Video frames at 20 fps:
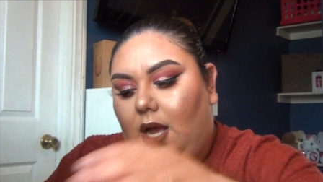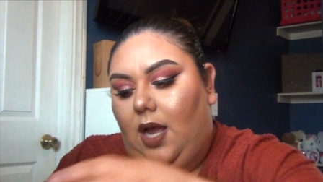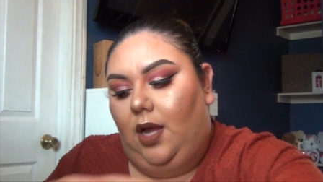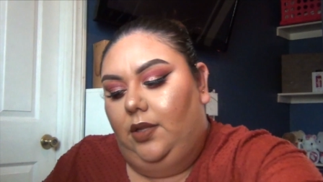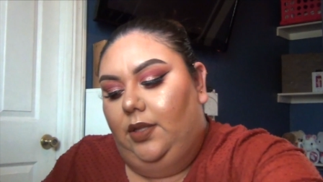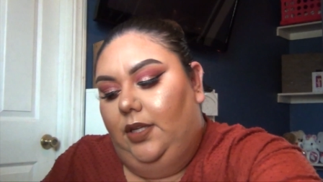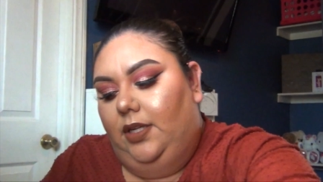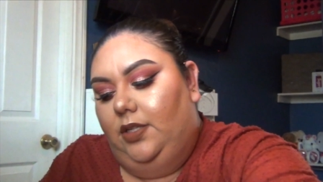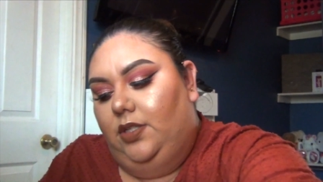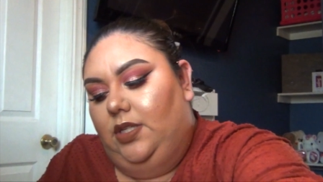I
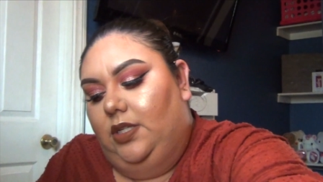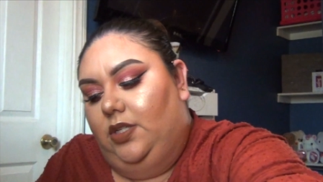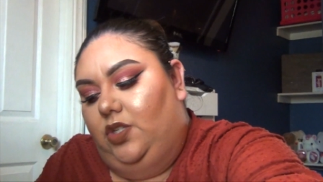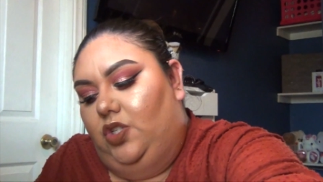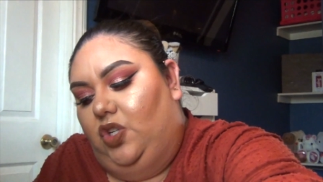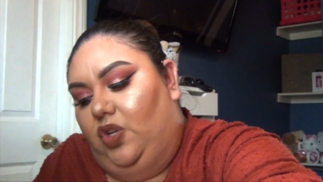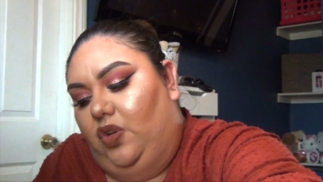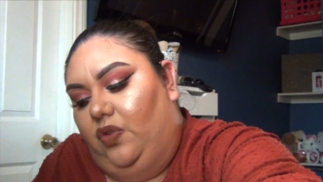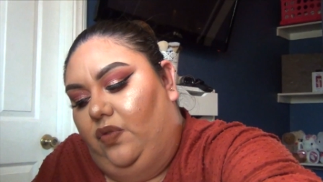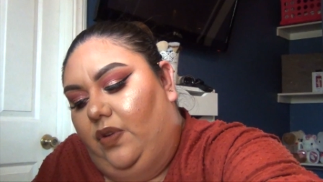only did
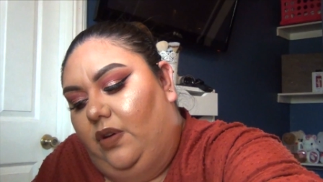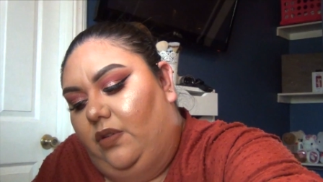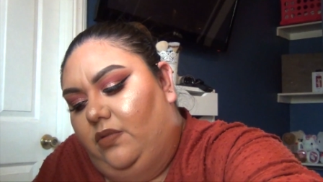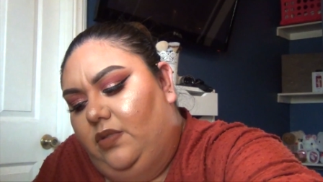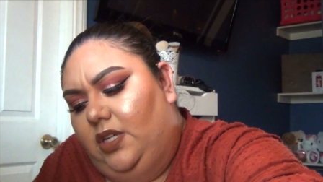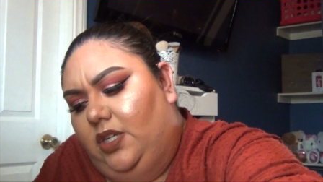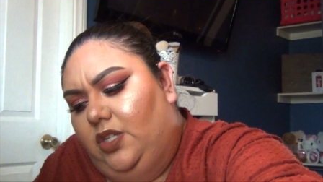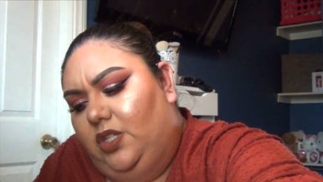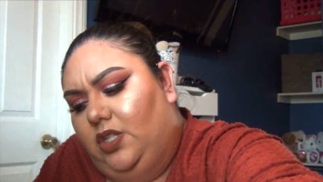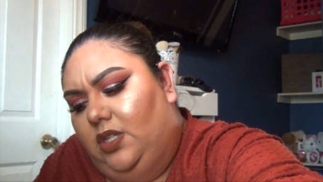2
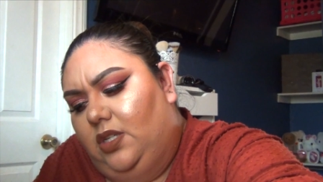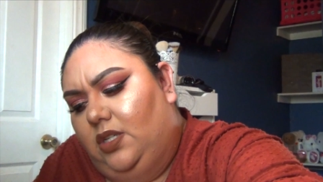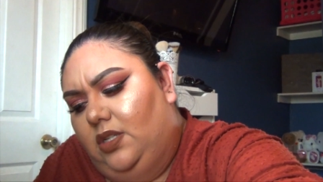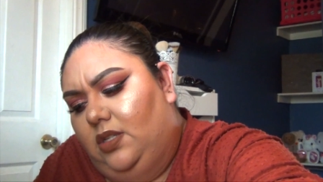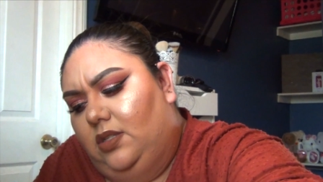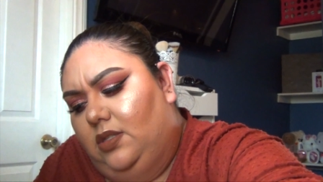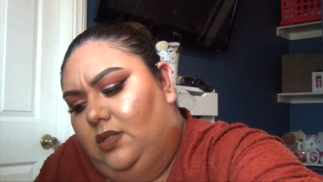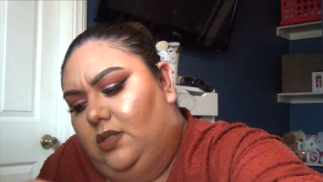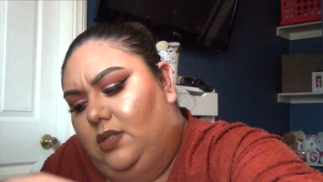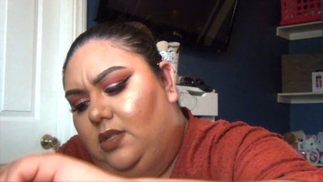
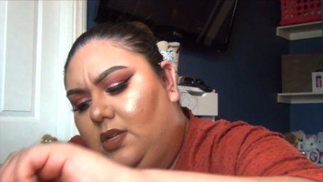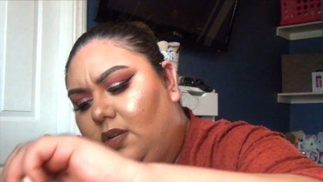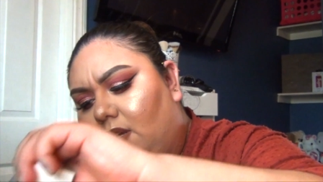foundations.